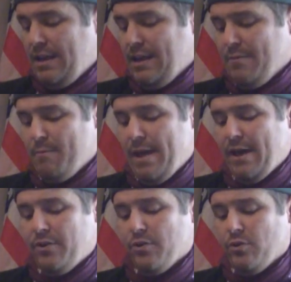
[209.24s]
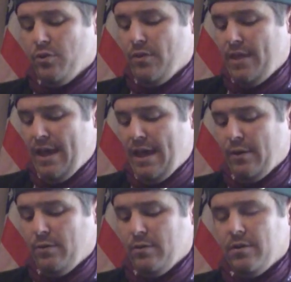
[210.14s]
in a manner
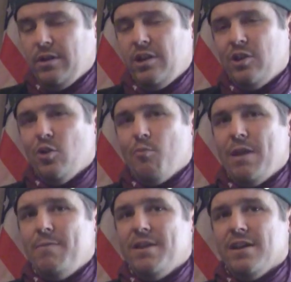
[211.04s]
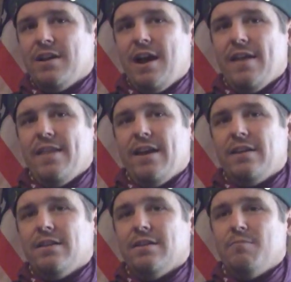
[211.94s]
that you know maybe a guy
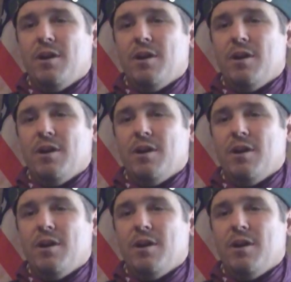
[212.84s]
that um,